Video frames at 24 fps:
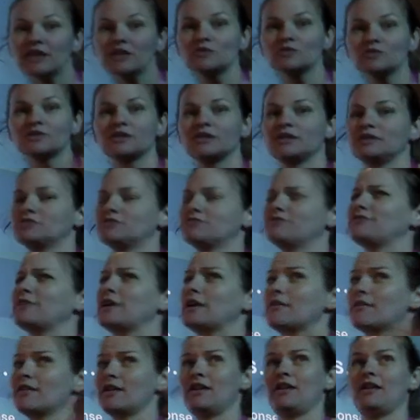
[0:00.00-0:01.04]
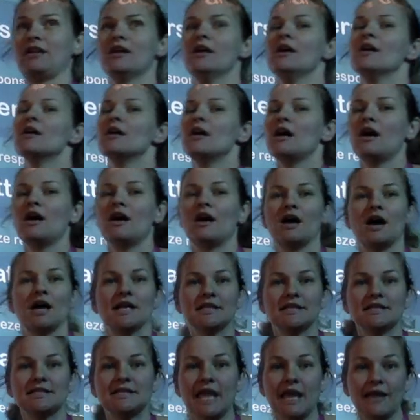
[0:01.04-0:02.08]
usage, very
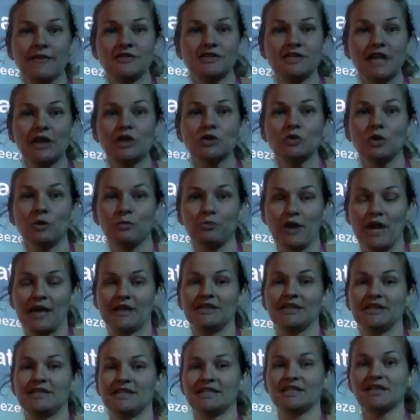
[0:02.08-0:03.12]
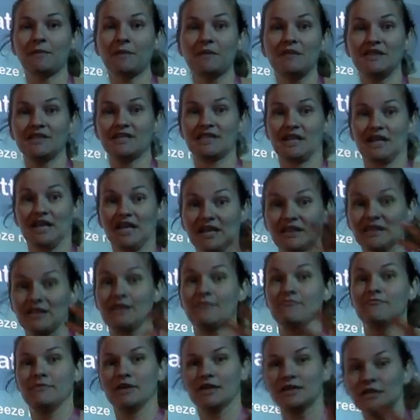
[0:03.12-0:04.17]
unsafe sexual practices, something that's going to get the
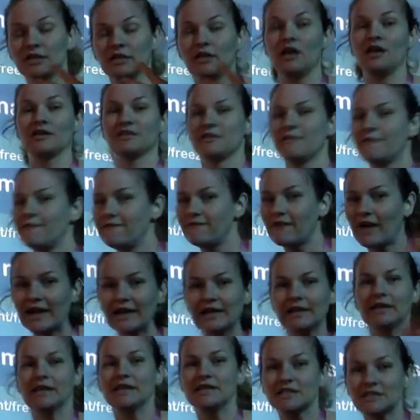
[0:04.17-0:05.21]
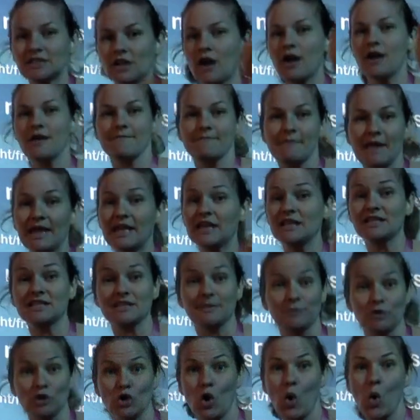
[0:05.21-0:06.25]
amygdala to finally start making
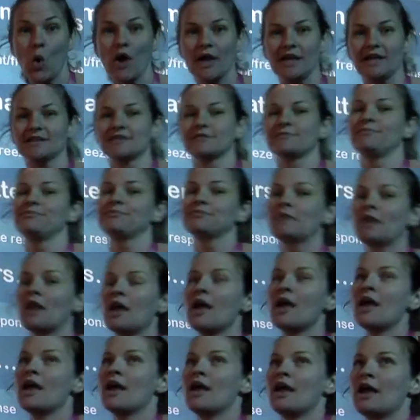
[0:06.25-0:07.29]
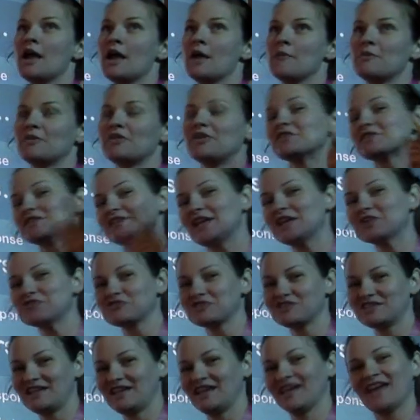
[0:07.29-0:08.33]
some noise. But there's an
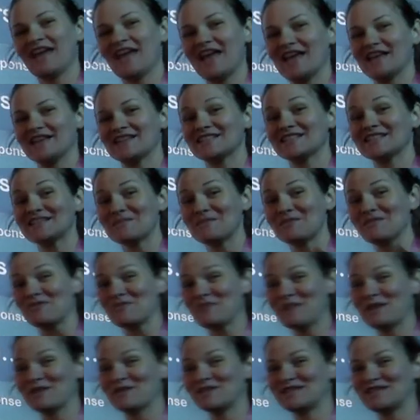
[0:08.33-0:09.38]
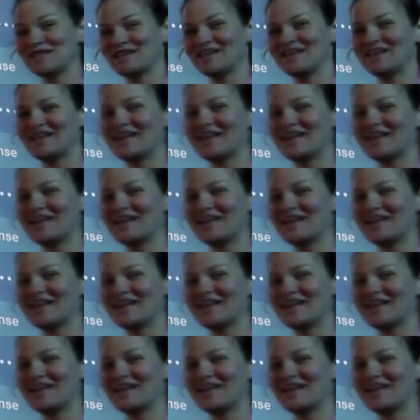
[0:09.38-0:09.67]
interesting case, and some of you may have seen